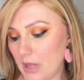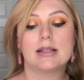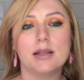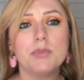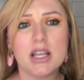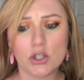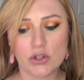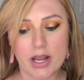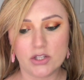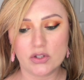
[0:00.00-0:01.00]
Something
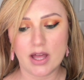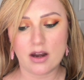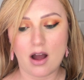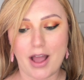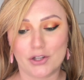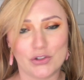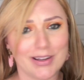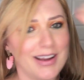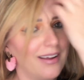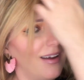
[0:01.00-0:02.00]
strange that I
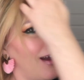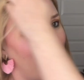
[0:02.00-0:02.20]
actually